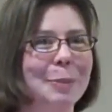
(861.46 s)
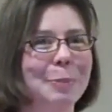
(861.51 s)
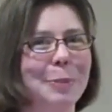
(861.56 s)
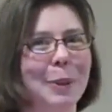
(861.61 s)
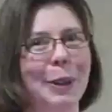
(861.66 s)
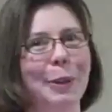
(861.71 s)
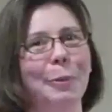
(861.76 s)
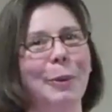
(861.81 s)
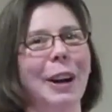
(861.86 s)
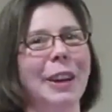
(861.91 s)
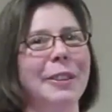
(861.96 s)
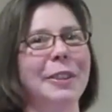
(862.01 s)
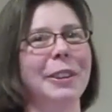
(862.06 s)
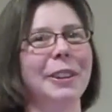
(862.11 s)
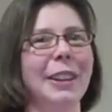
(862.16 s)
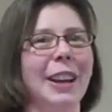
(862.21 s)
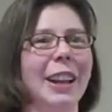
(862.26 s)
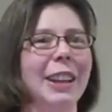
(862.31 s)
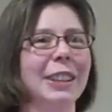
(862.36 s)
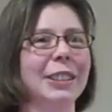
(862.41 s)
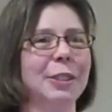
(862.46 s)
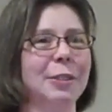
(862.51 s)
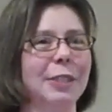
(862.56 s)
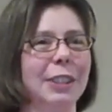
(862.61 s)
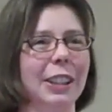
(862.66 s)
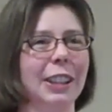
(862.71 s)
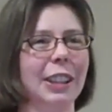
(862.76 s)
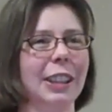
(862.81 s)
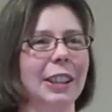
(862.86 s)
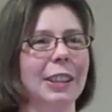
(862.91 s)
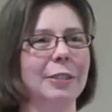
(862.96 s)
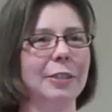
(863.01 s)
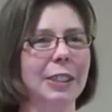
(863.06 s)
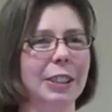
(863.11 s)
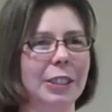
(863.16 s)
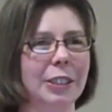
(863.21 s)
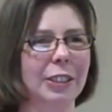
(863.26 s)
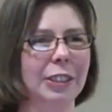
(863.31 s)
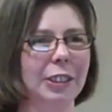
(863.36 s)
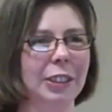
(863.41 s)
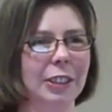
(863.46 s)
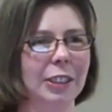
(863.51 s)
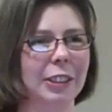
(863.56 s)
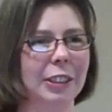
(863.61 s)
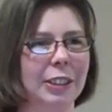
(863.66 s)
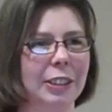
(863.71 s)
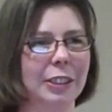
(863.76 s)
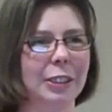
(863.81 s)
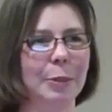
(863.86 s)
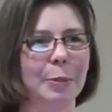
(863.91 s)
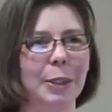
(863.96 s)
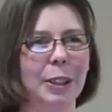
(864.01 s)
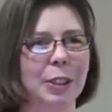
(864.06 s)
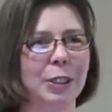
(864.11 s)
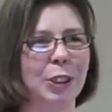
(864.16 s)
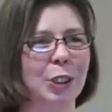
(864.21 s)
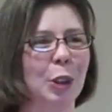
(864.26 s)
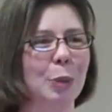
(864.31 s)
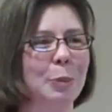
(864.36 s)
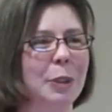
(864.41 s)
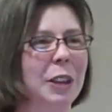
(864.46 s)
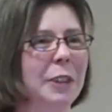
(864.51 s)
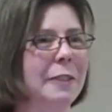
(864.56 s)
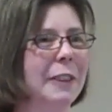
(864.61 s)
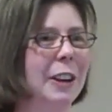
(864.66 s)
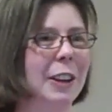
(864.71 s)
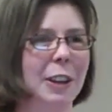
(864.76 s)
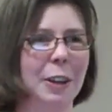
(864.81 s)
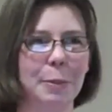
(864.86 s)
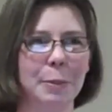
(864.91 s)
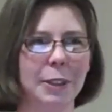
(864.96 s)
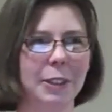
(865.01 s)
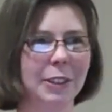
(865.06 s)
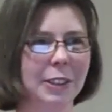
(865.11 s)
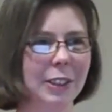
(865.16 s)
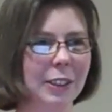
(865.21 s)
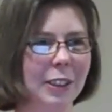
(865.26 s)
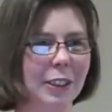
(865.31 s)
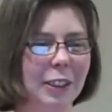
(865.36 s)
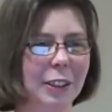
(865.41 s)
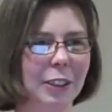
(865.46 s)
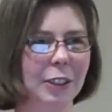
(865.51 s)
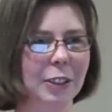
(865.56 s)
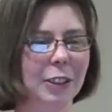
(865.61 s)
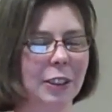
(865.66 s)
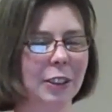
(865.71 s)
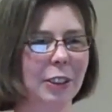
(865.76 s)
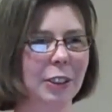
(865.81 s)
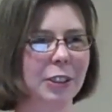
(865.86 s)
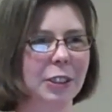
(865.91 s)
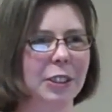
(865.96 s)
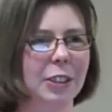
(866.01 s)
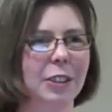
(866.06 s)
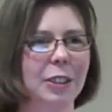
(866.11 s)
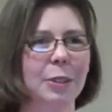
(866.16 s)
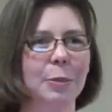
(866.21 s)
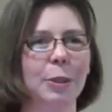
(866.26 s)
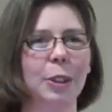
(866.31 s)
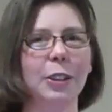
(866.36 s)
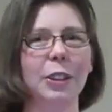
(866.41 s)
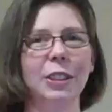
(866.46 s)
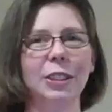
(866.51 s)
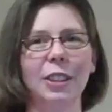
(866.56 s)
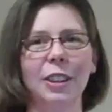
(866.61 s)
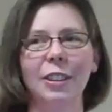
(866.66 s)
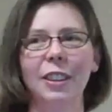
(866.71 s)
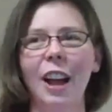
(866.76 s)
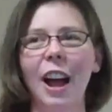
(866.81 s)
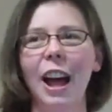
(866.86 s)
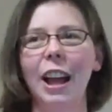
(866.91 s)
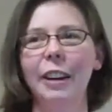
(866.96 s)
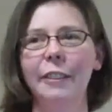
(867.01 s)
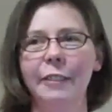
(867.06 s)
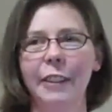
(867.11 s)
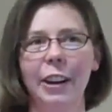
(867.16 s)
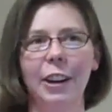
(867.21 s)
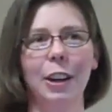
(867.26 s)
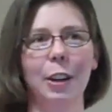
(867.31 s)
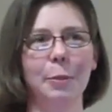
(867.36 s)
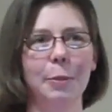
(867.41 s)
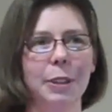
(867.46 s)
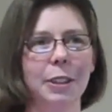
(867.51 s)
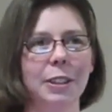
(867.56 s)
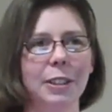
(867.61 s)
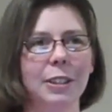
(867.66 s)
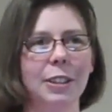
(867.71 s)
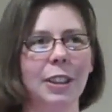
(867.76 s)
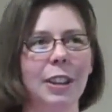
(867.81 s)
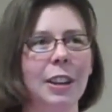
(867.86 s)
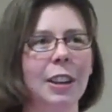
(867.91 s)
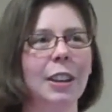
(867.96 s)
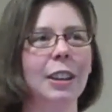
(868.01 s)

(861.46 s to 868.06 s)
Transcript: But whether or not it's really going to reduce your system, there's so many variables. Your your system load, there's a lot of variables.